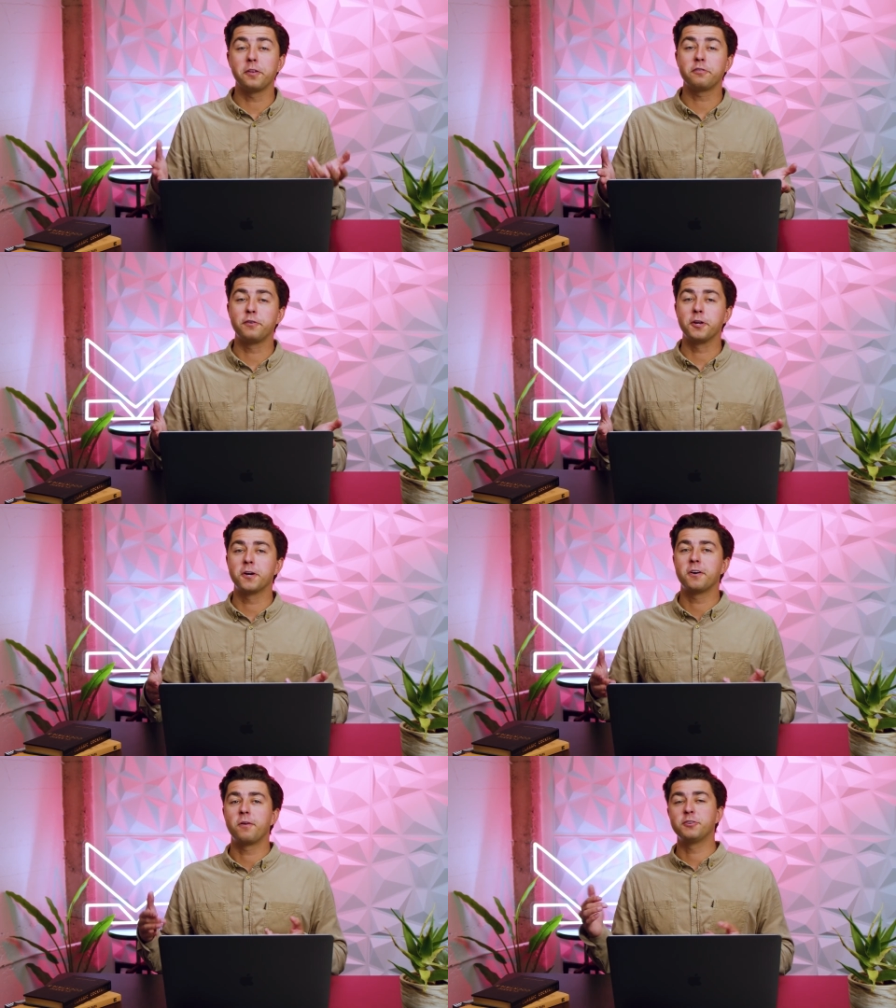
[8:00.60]
this
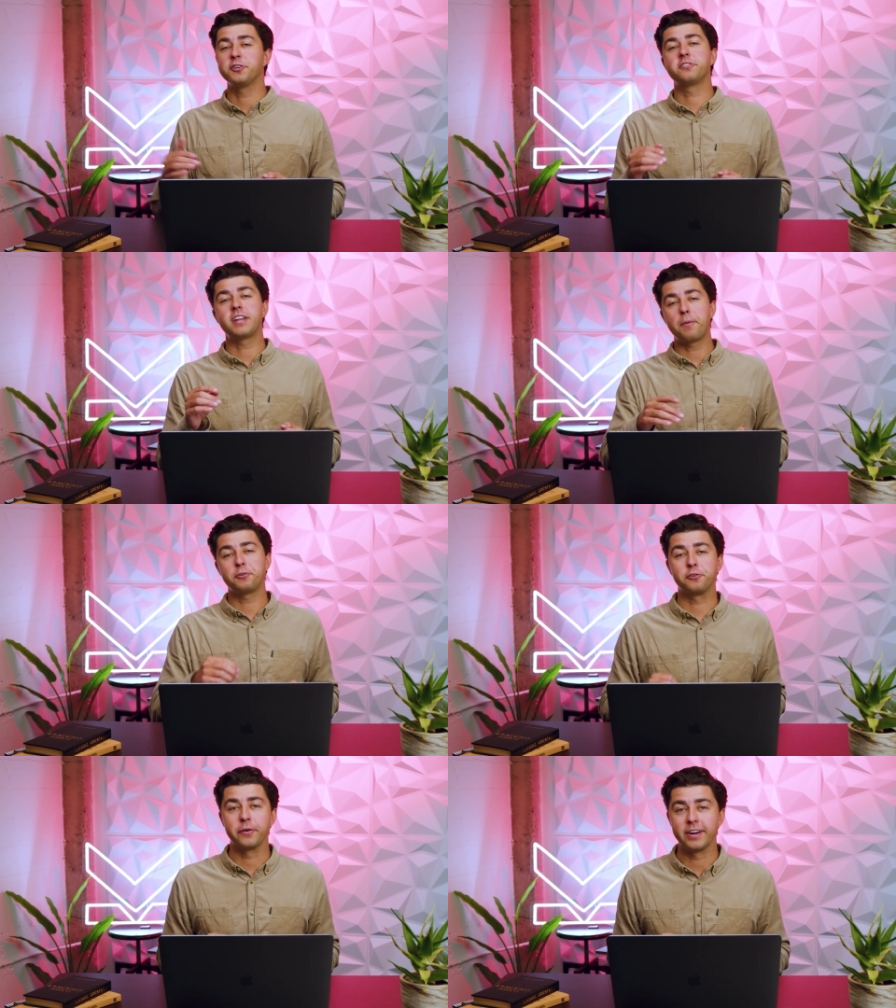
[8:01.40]
video, I want you to stop what
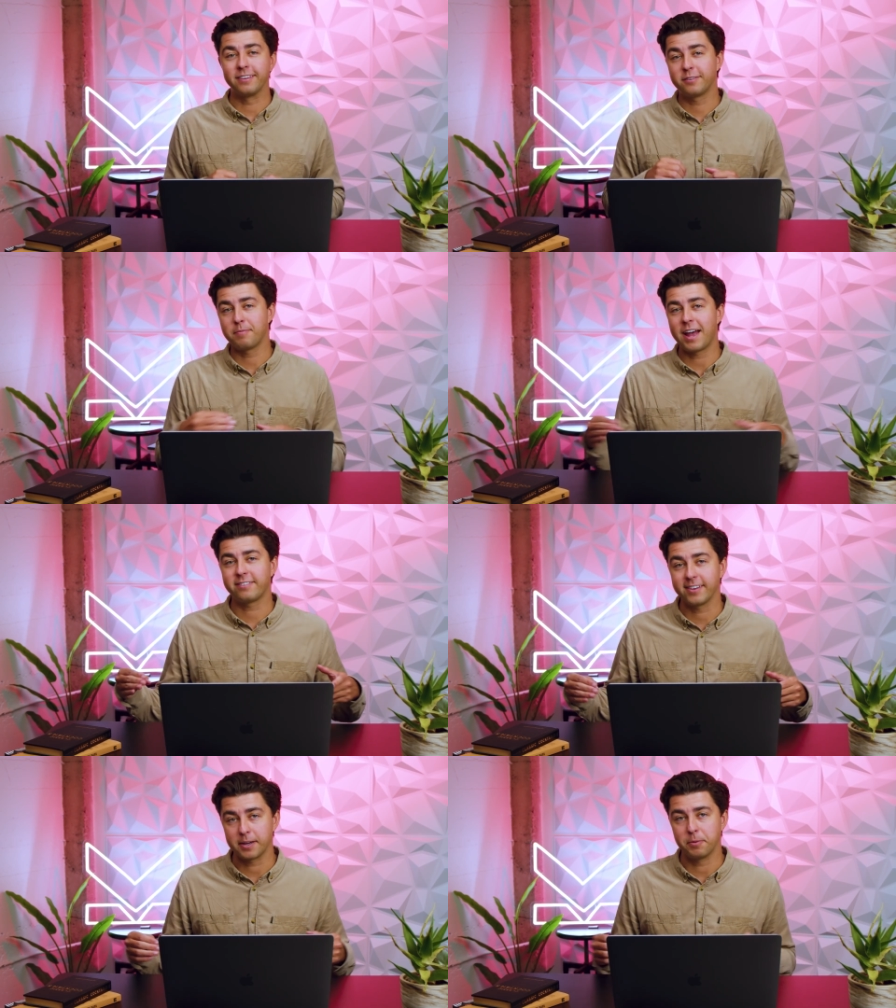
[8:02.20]
you're doing and smash
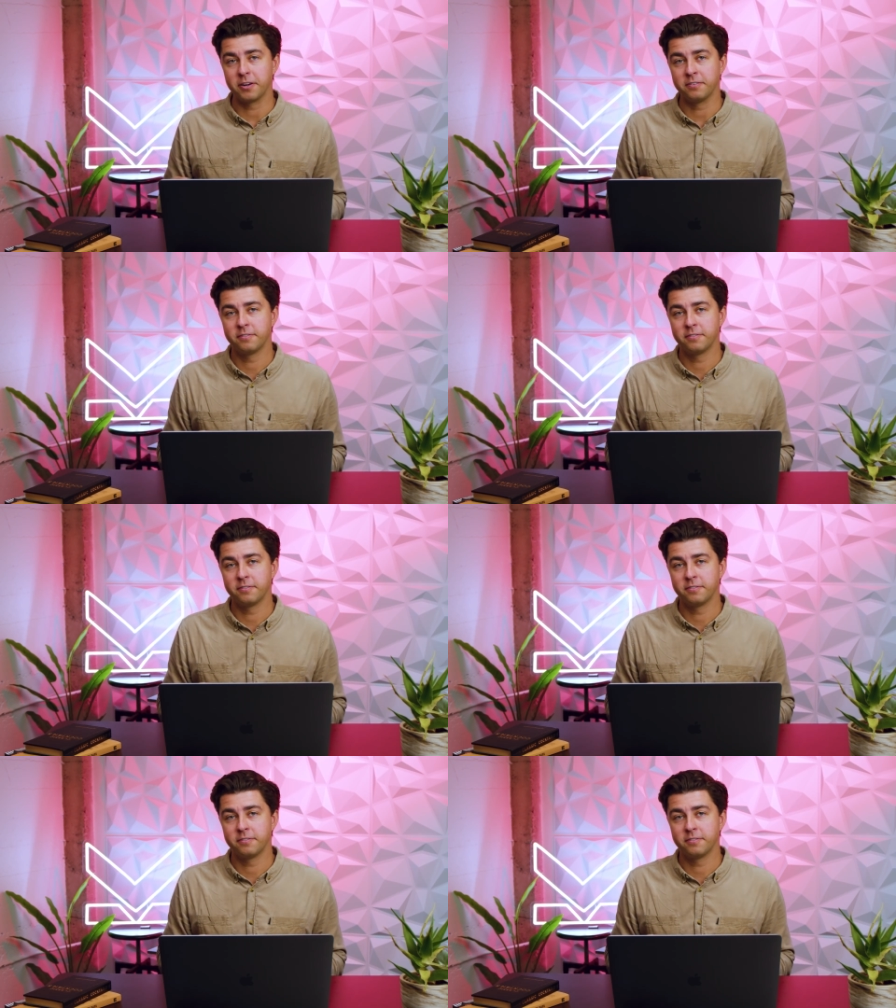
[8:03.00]
the like button.